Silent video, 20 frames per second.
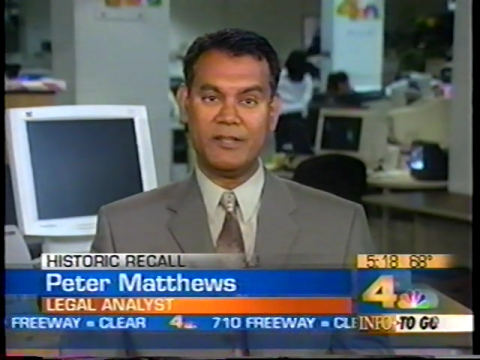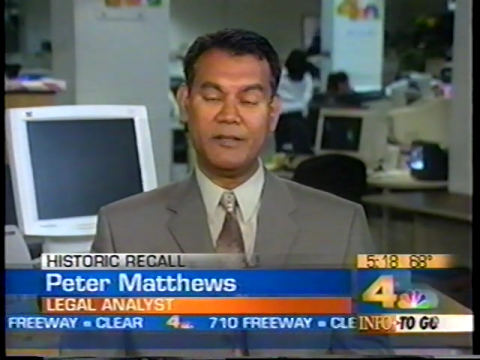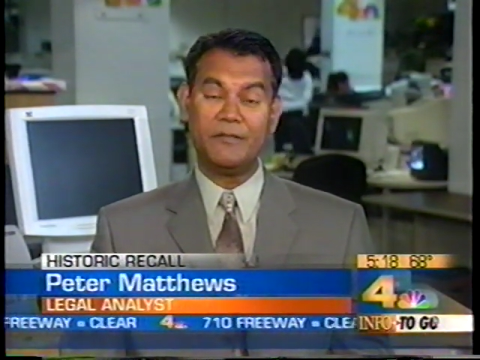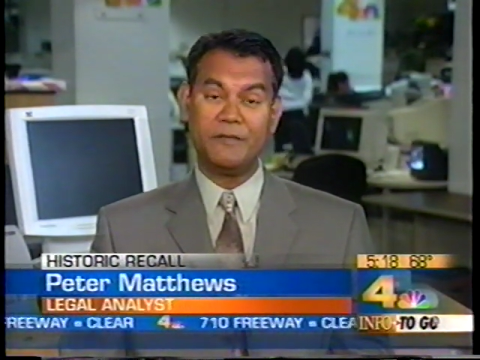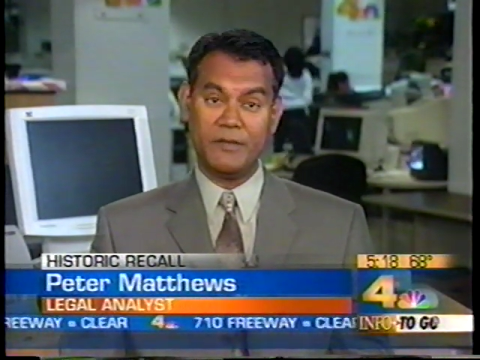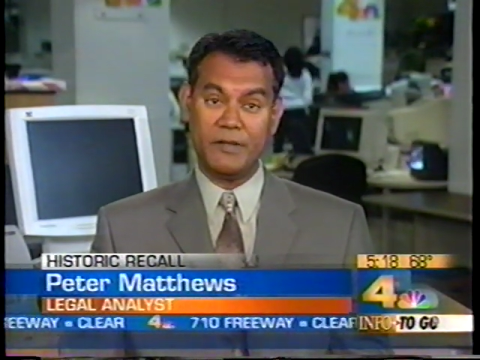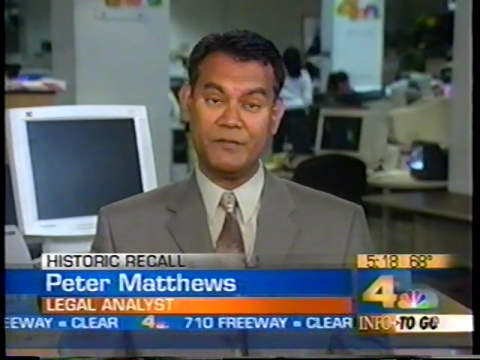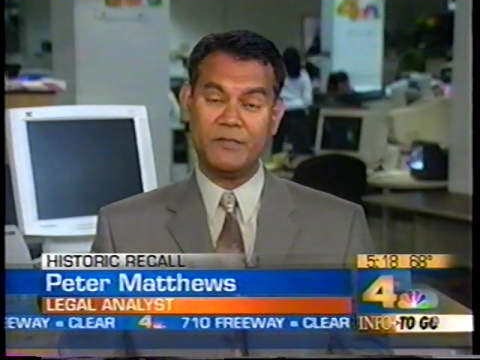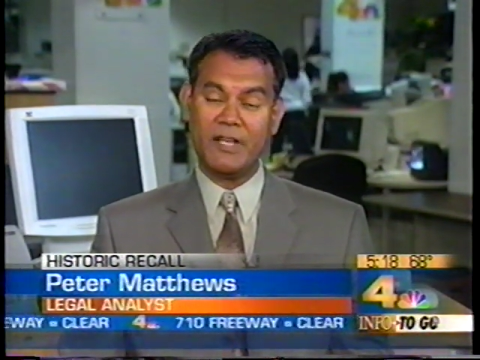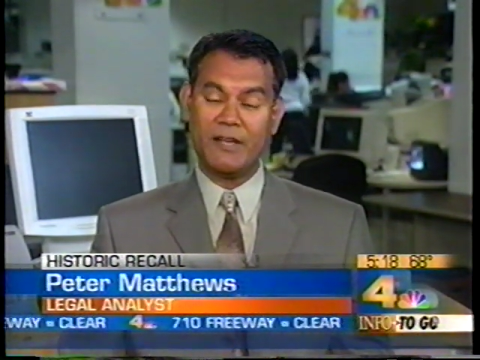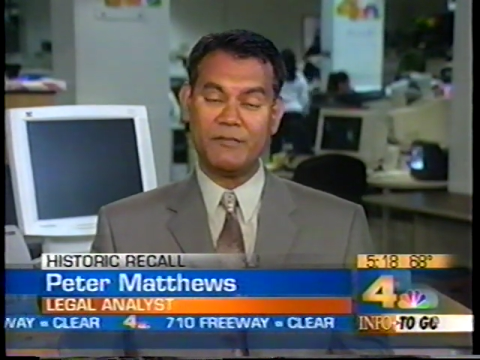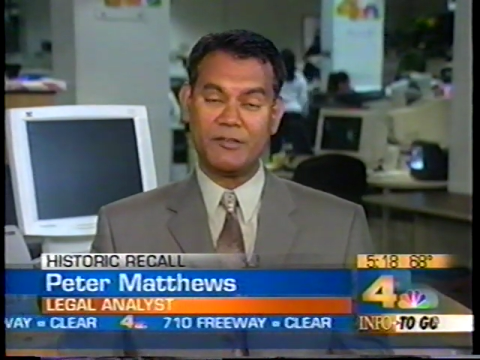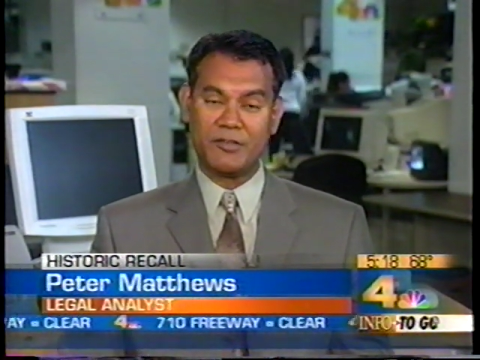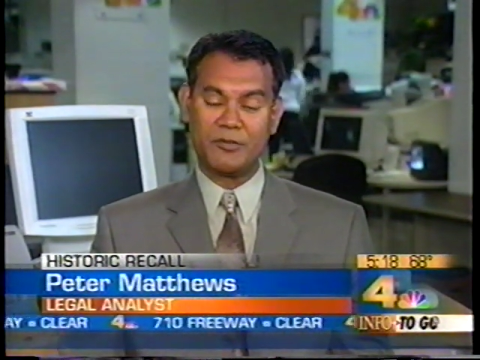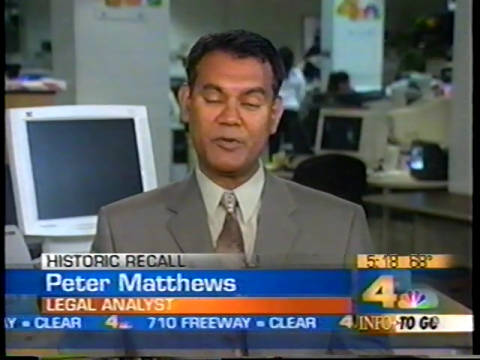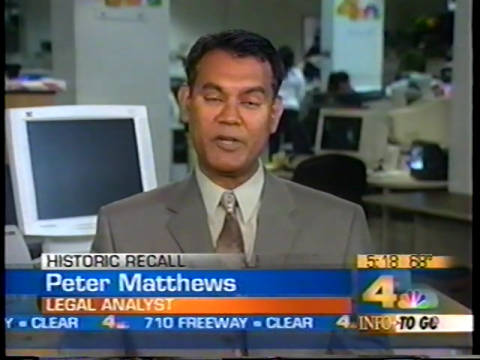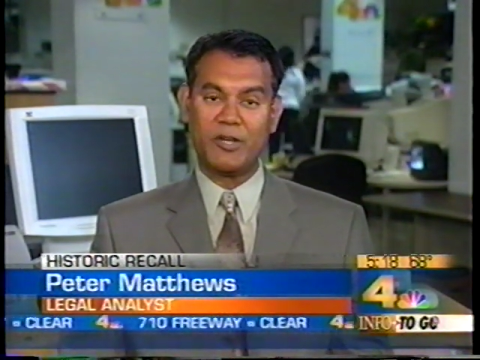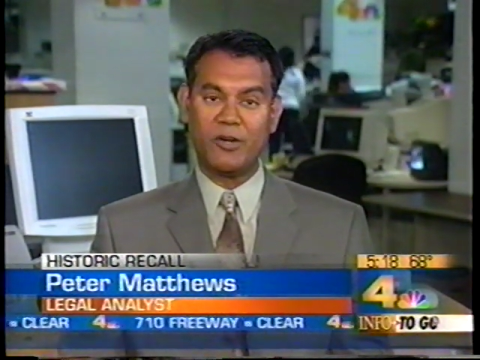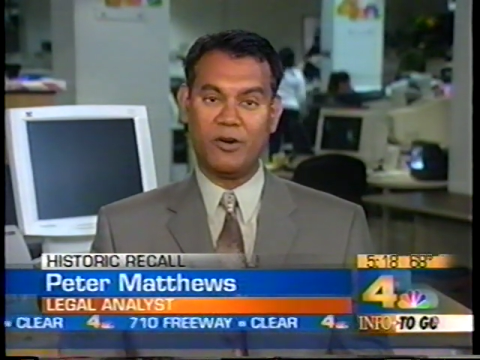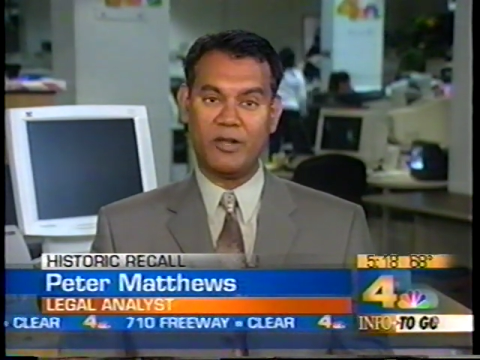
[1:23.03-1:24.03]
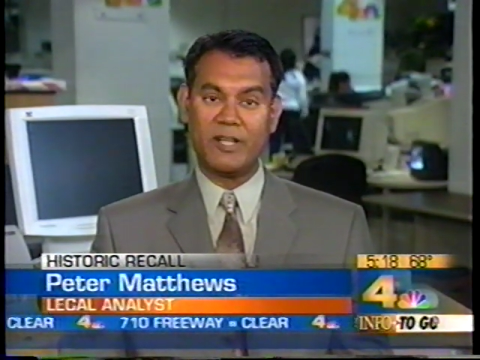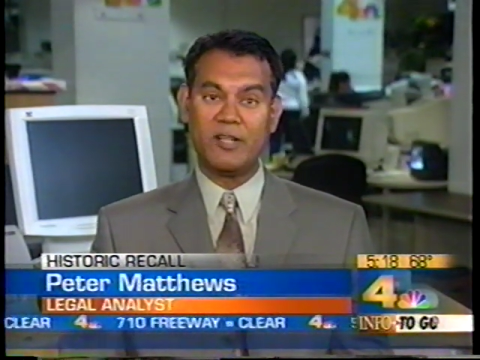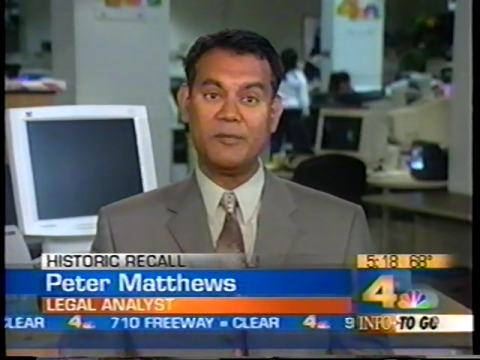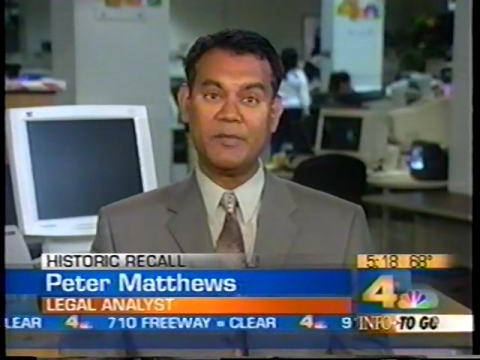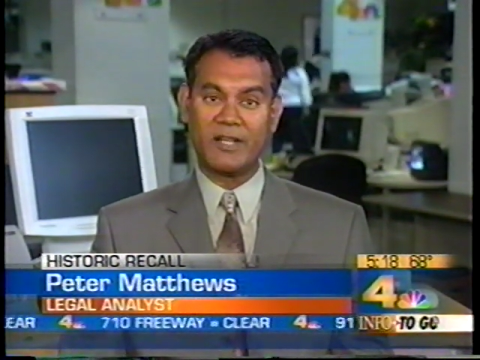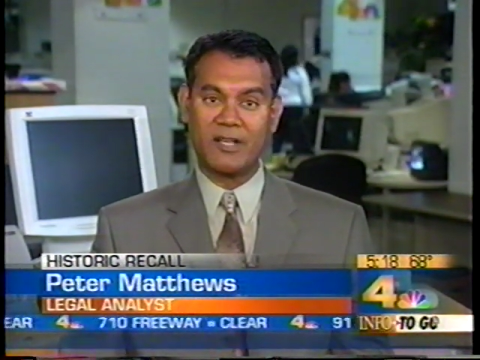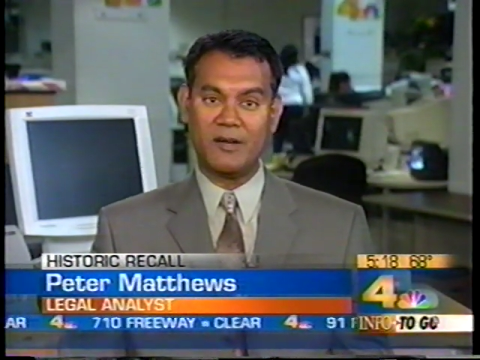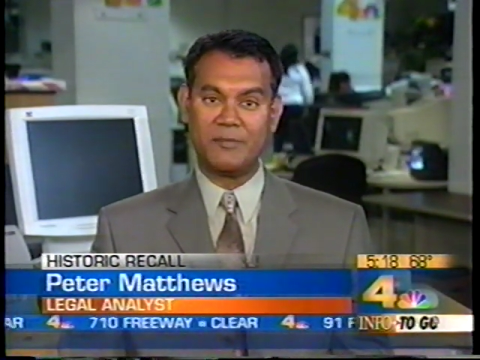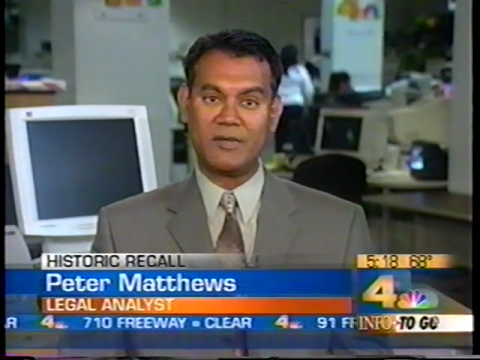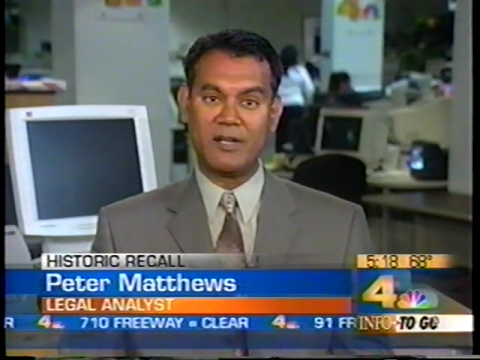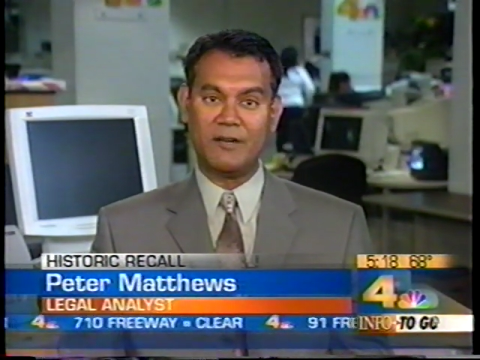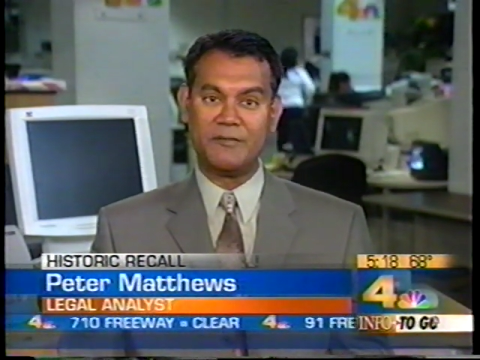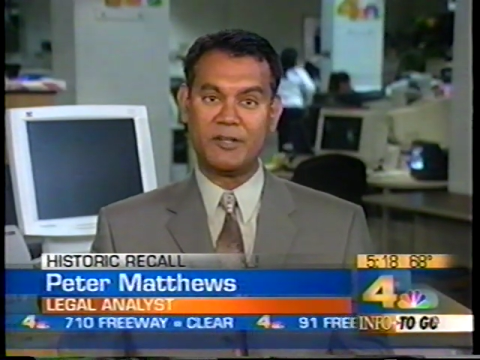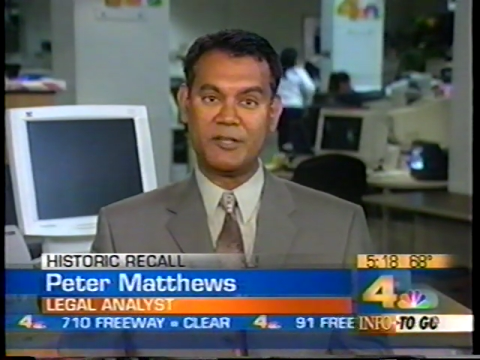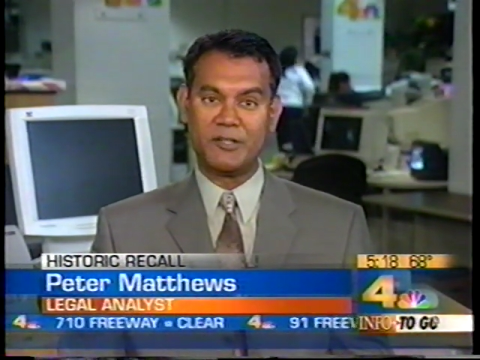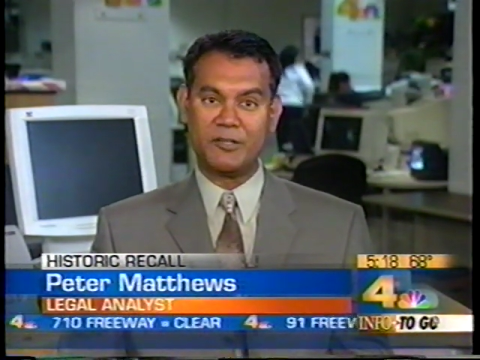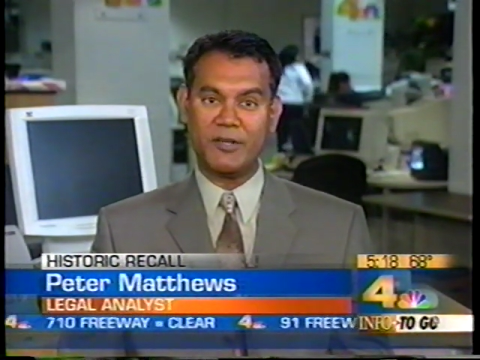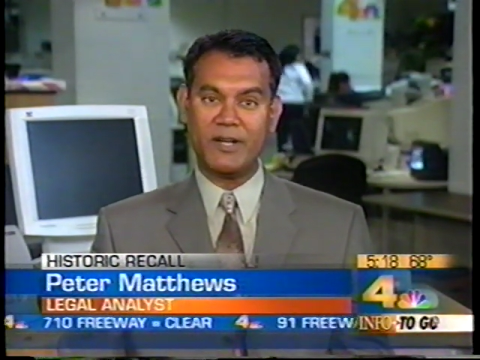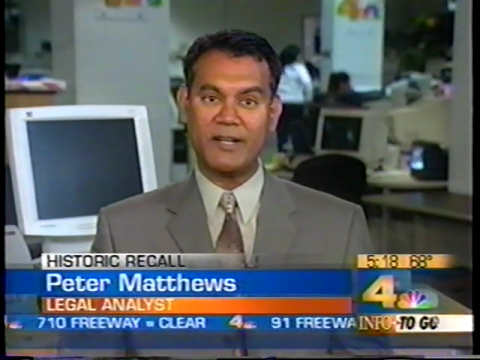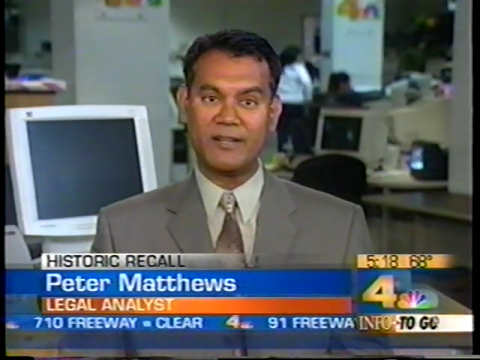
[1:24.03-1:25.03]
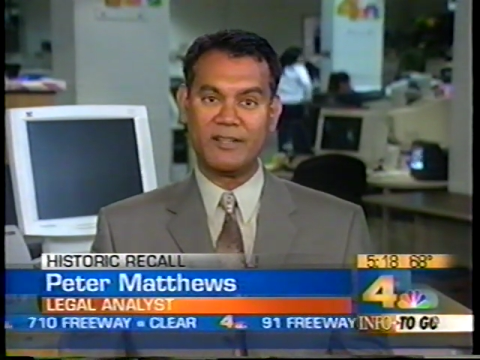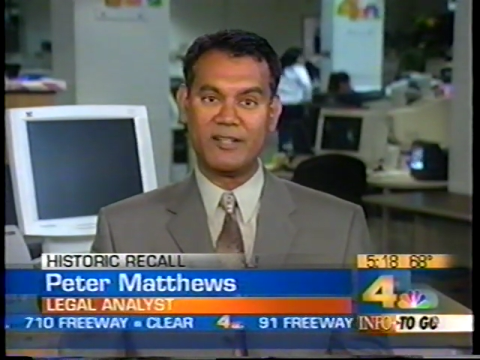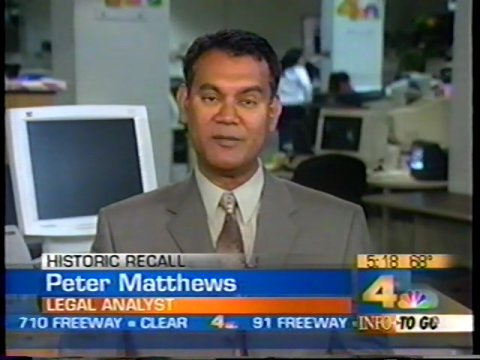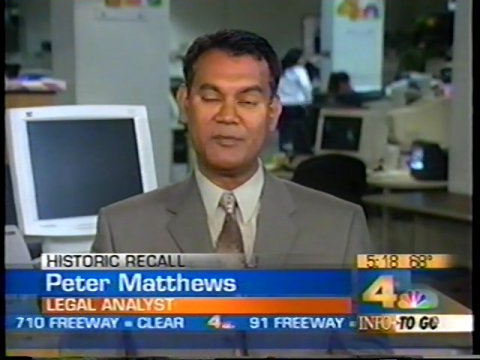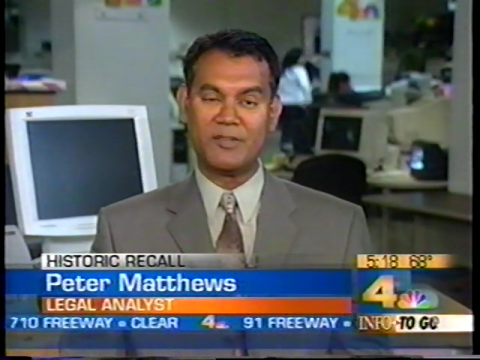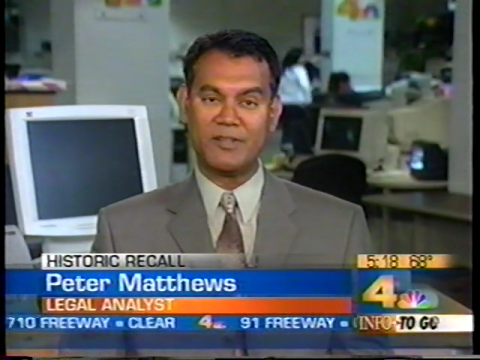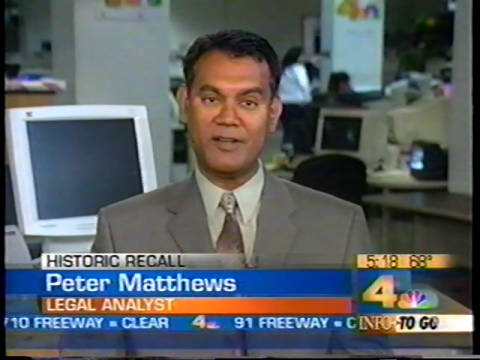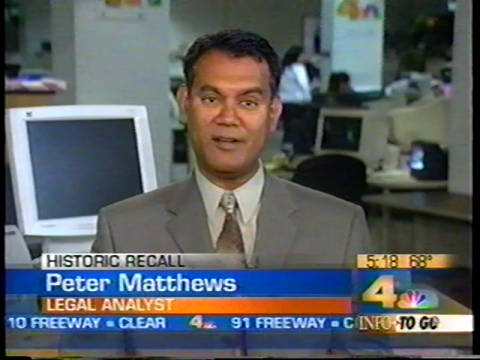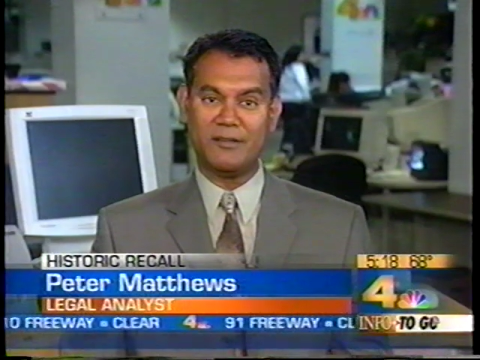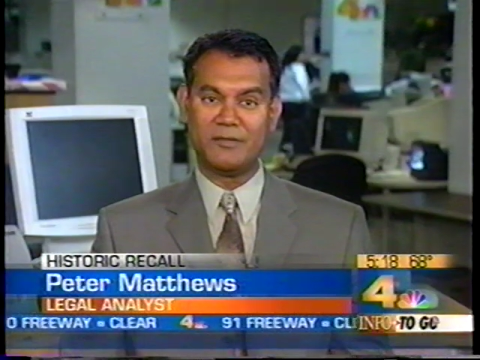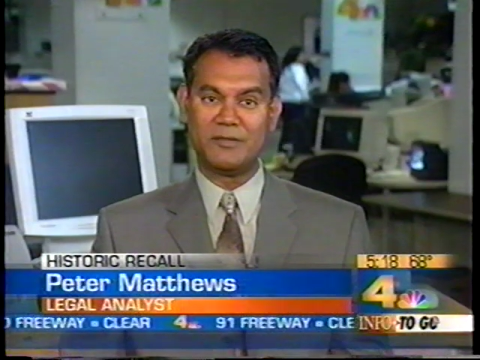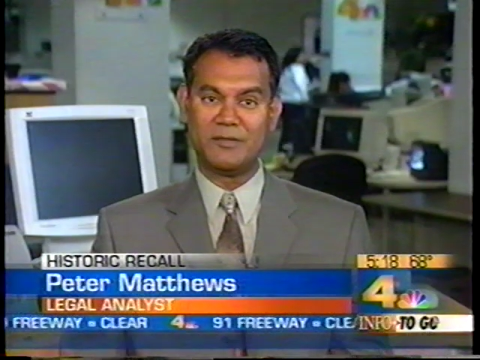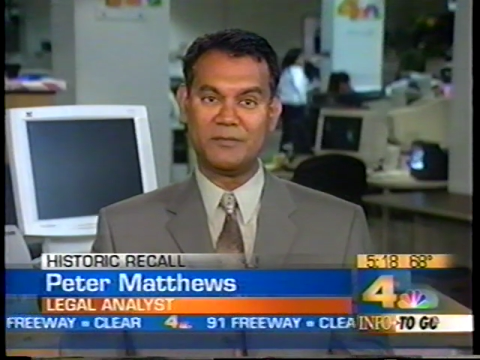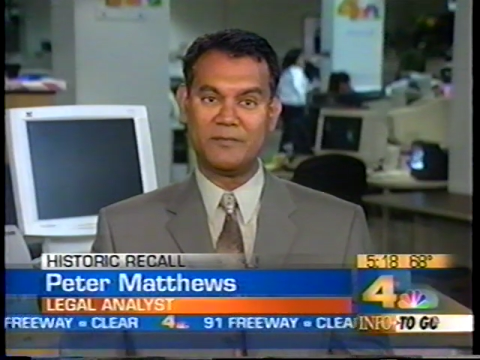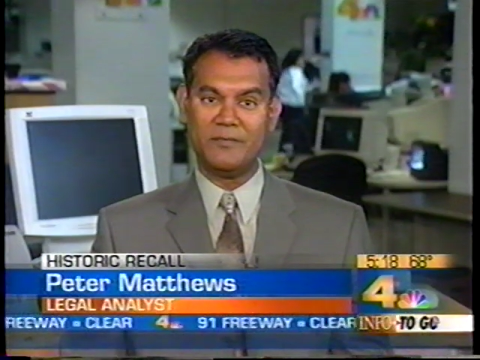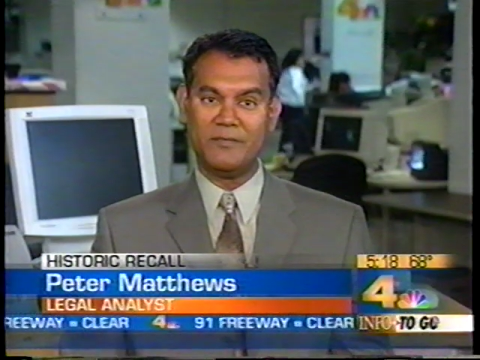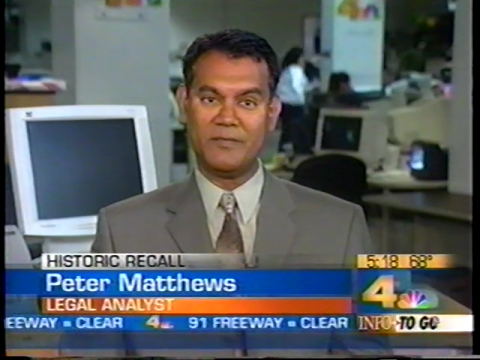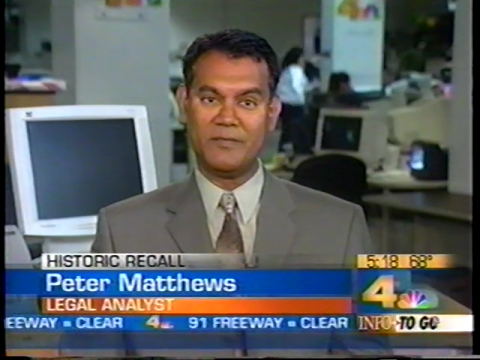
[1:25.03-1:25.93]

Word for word: If, if Davis is recalled, he'll become governor directly himself.